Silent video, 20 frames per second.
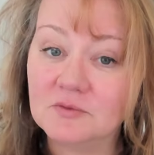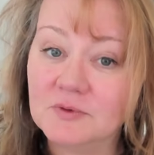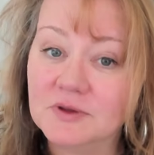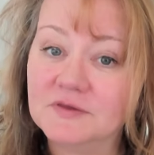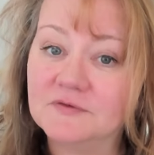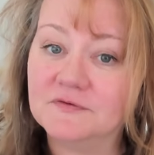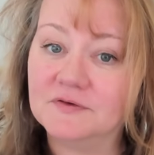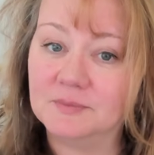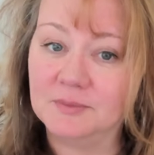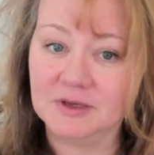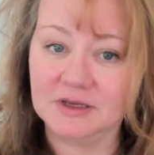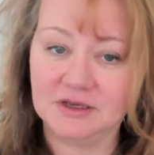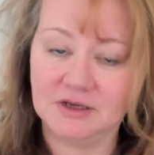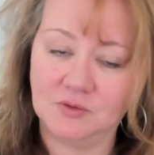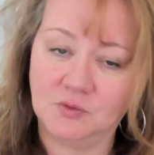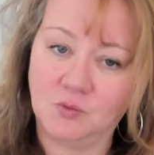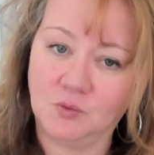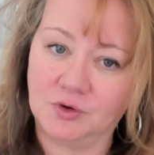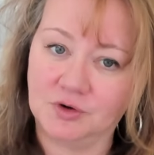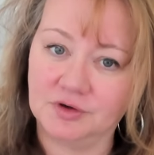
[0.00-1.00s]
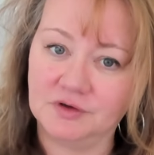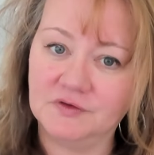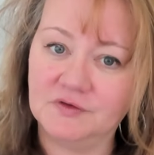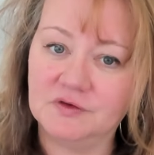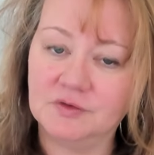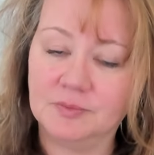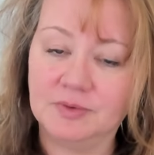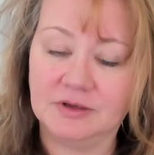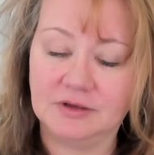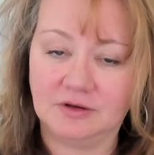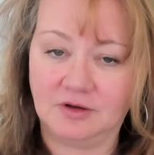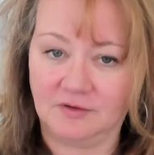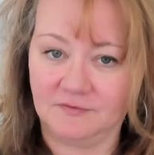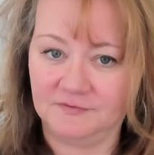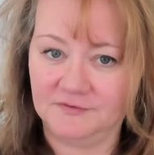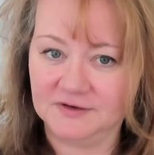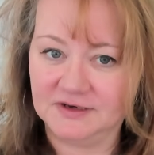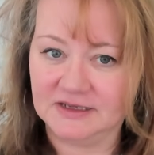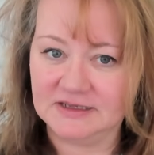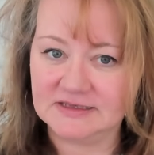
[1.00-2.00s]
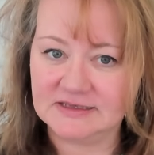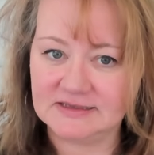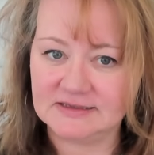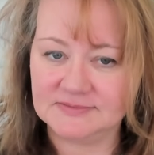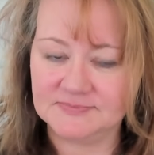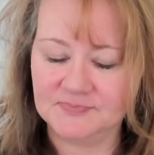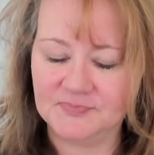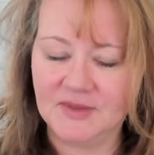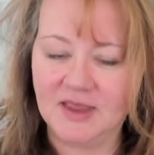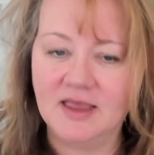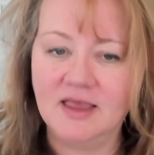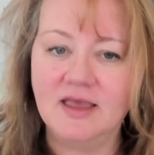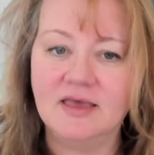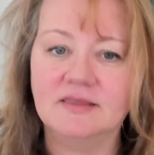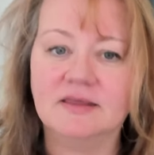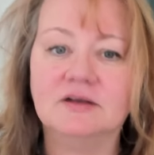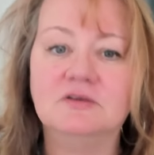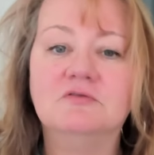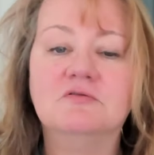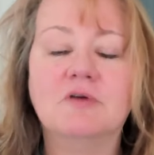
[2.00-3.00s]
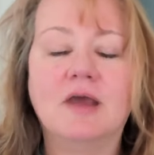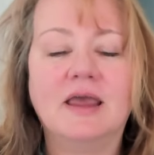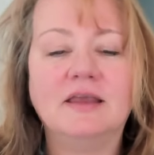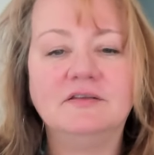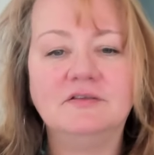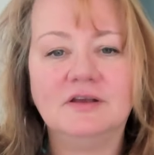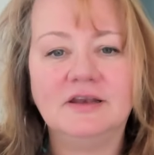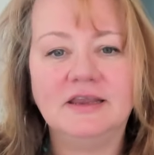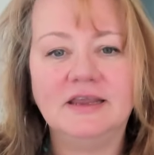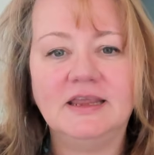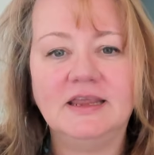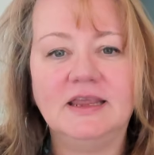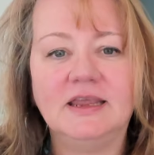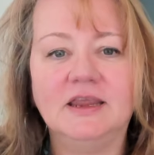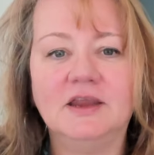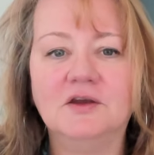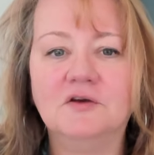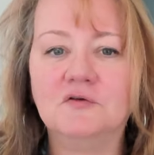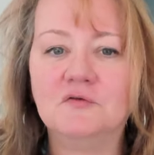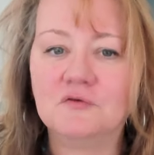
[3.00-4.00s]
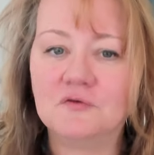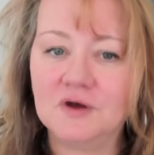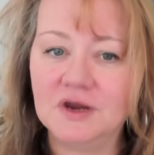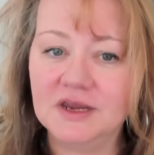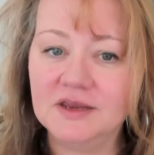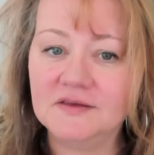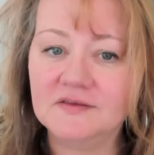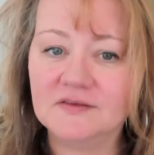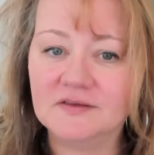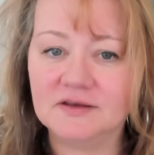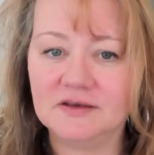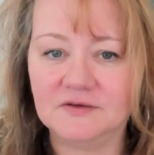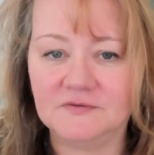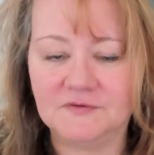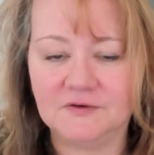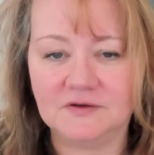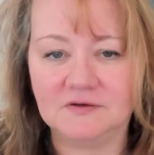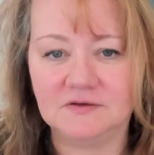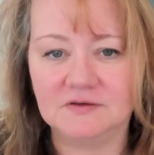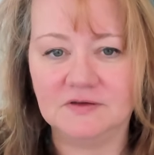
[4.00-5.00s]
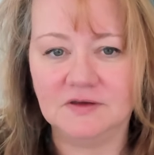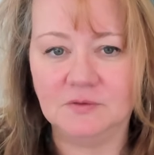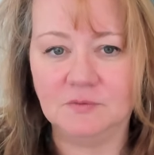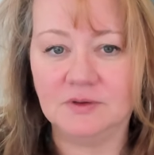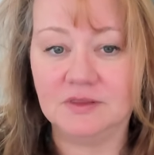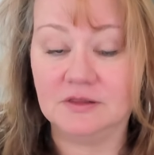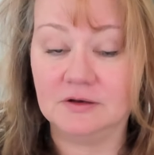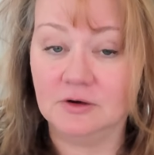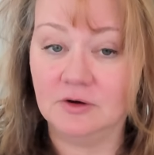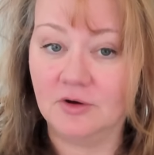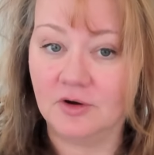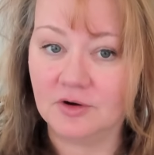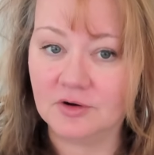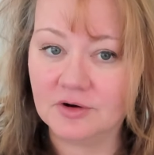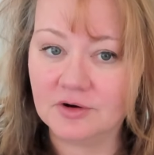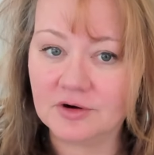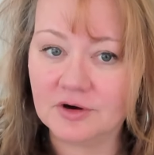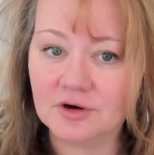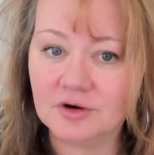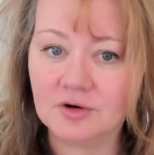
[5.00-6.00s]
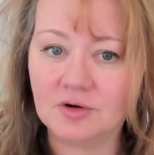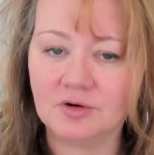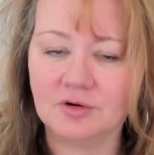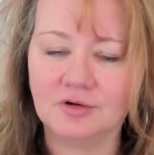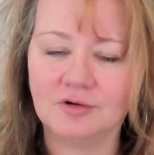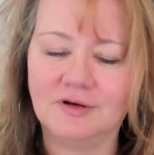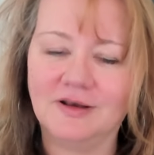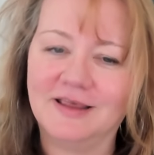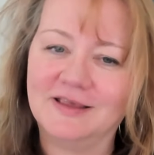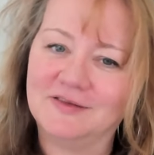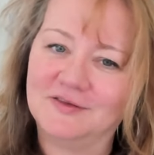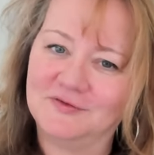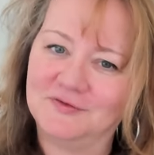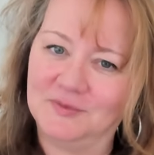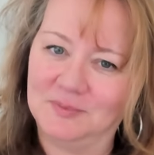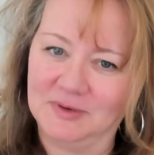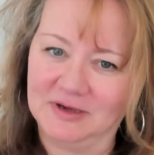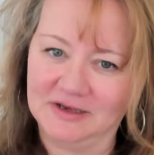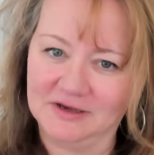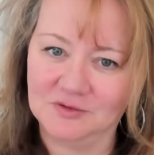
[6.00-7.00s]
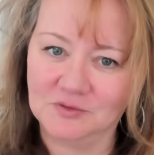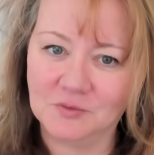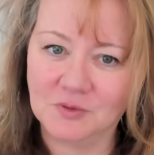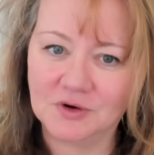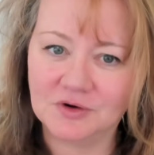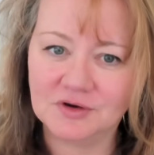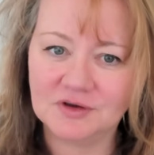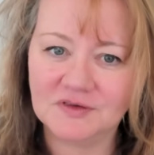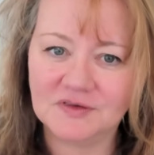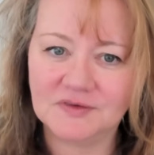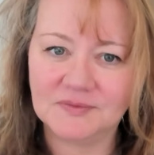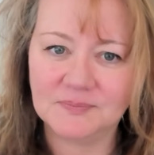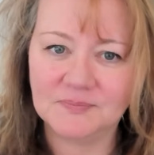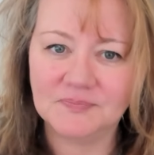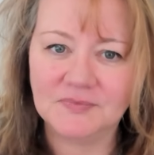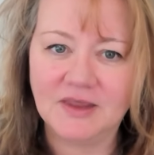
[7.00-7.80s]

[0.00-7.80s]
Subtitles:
with familiar words to build confidence, then gradually increase the difficulty with longer or less familiar words,